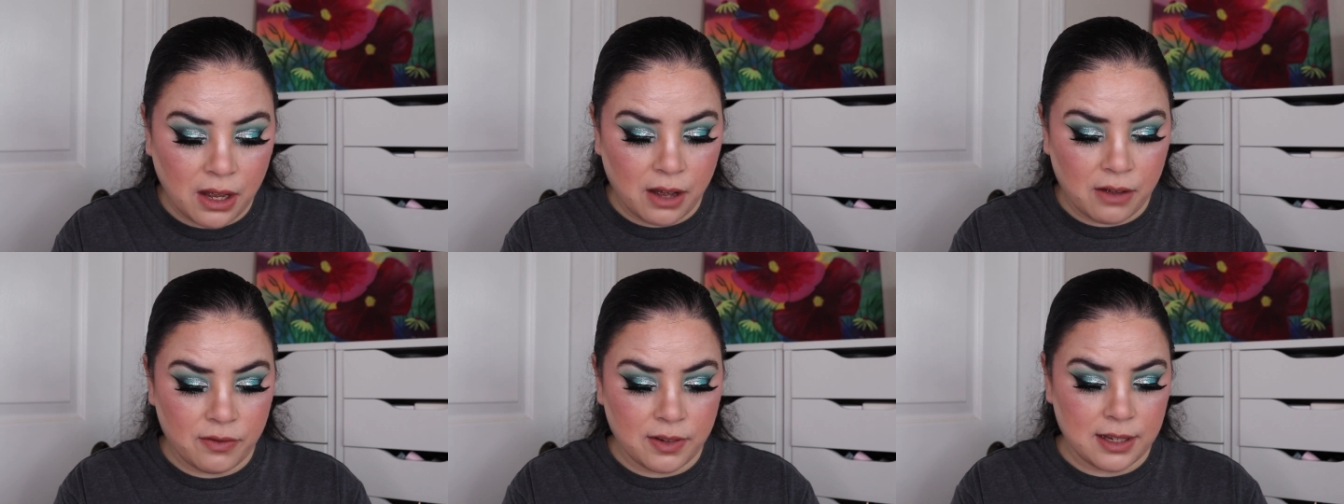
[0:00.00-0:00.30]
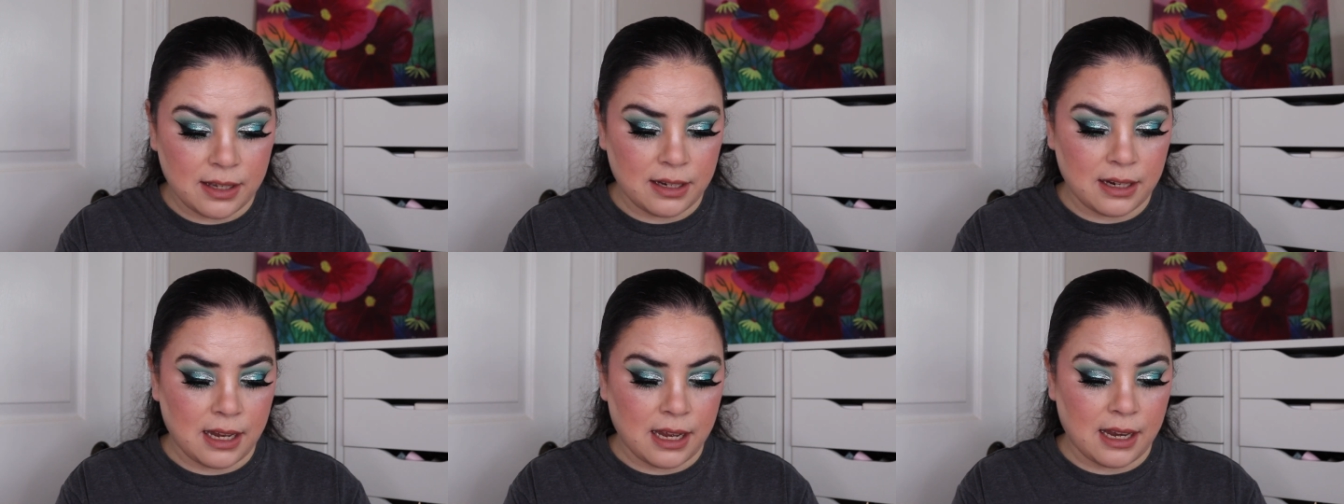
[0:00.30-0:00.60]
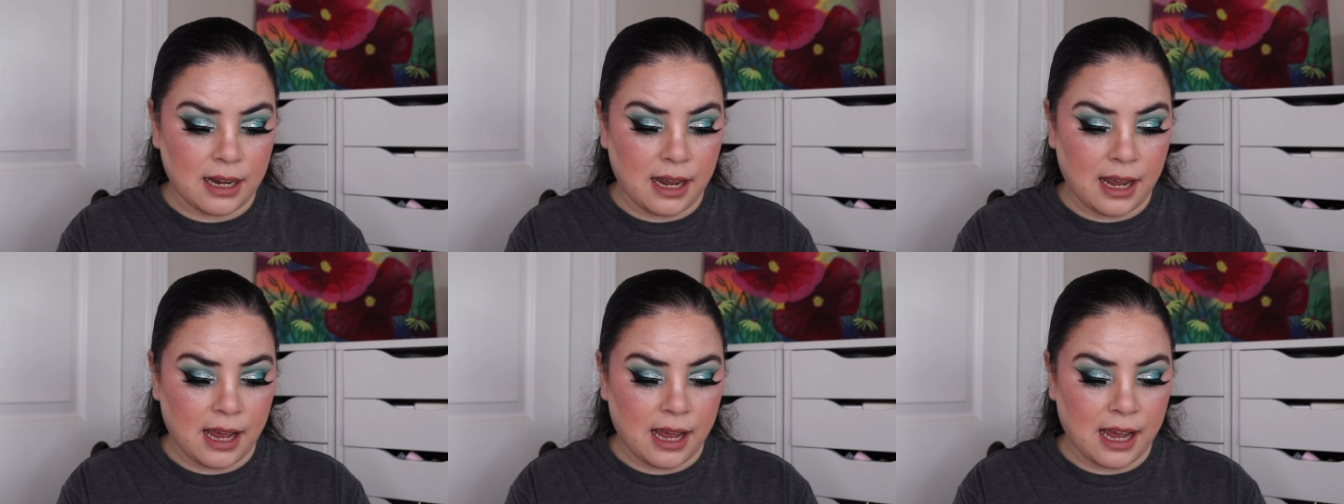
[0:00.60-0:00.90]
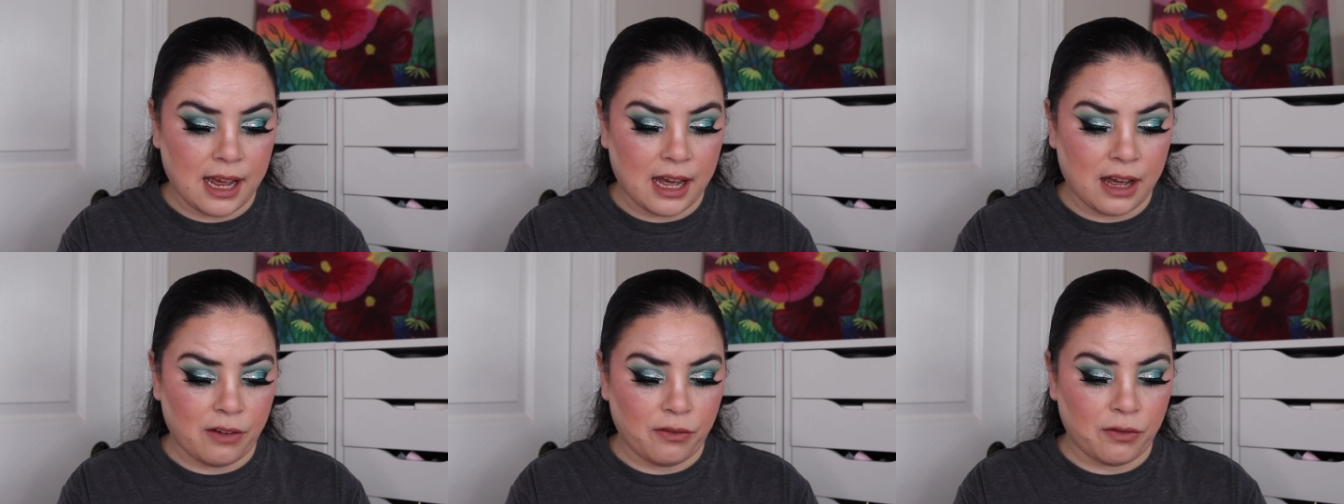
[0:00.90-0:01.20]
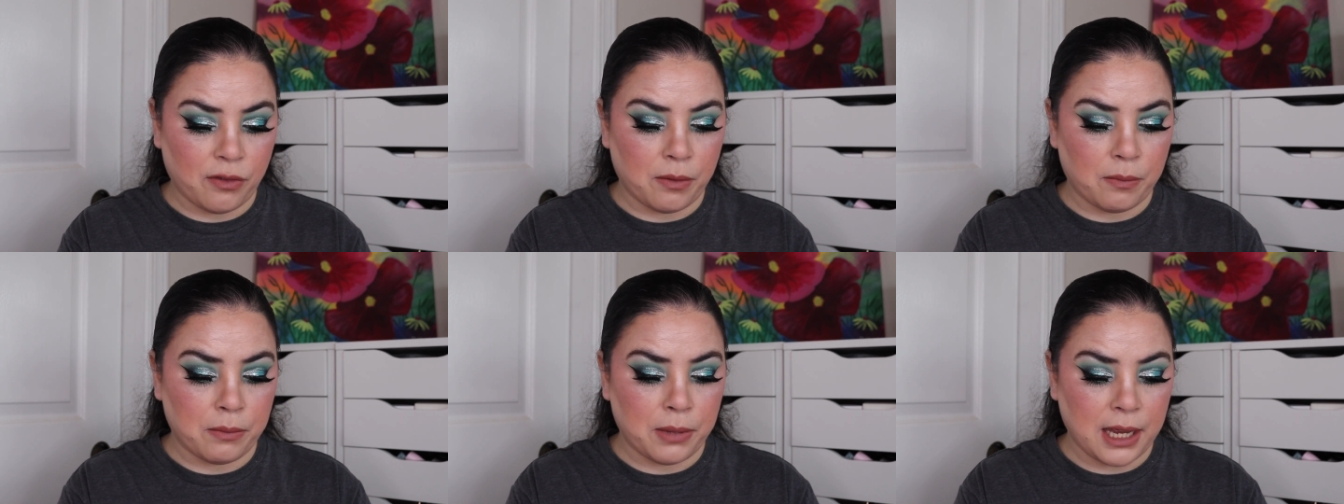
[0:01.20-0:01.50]
Oven, and
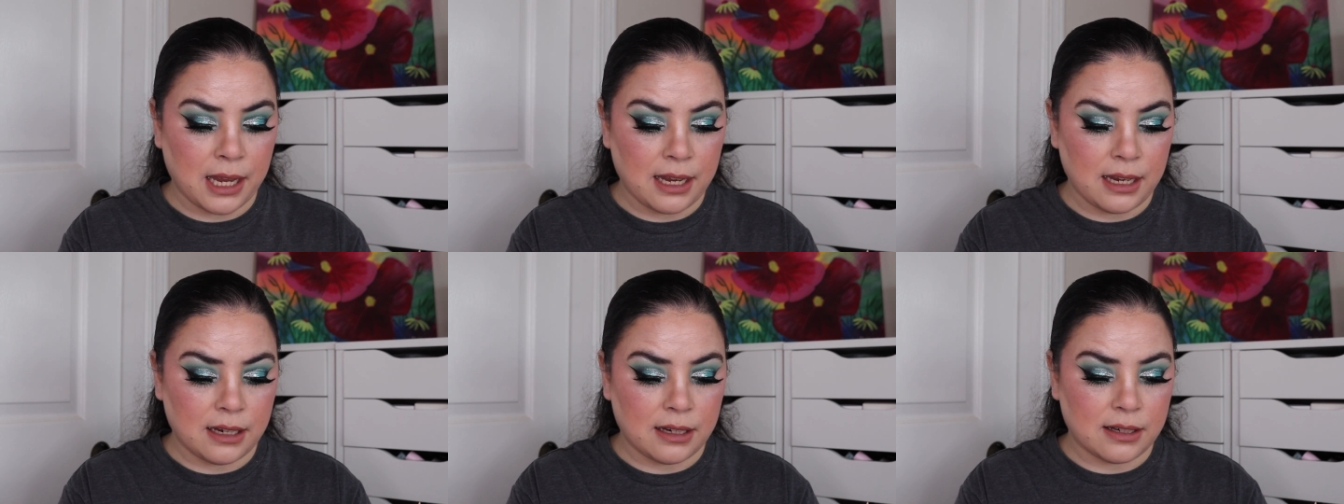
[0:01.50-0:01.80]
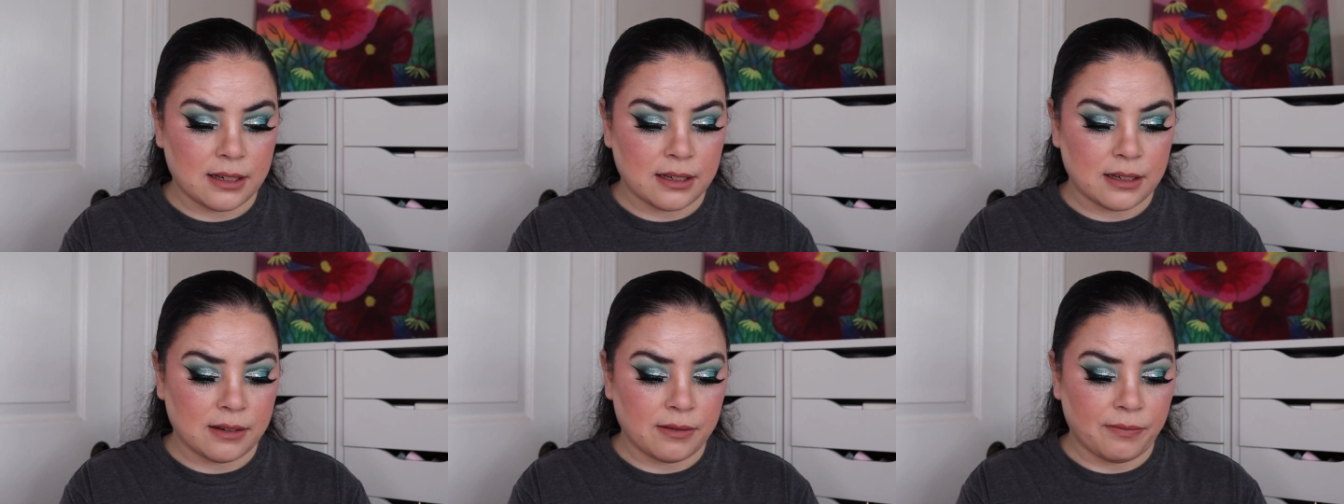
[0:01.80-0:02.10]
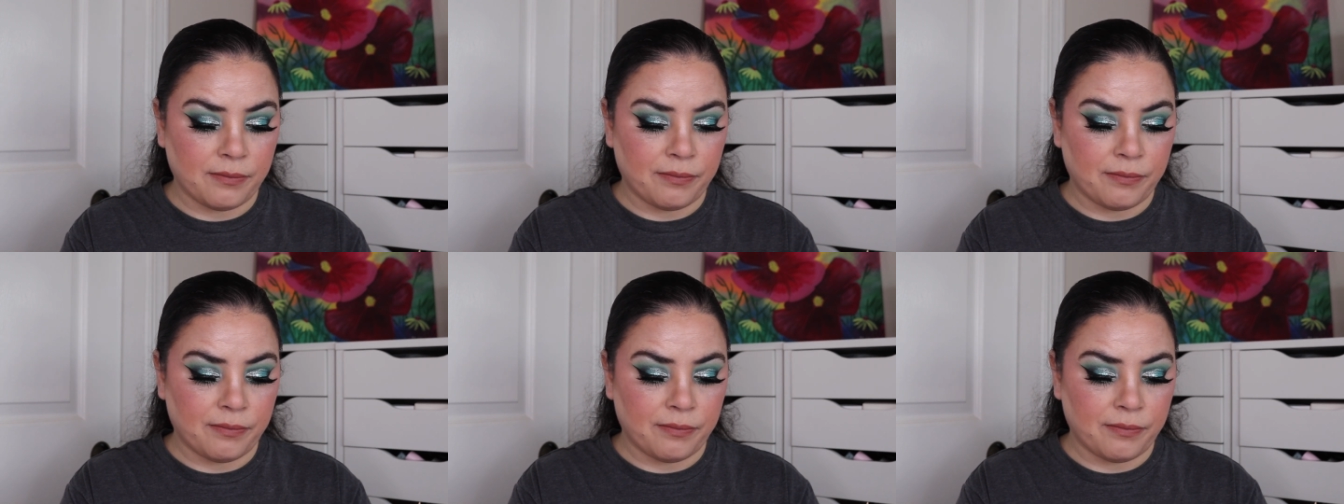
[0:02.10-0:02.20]
Half Baked.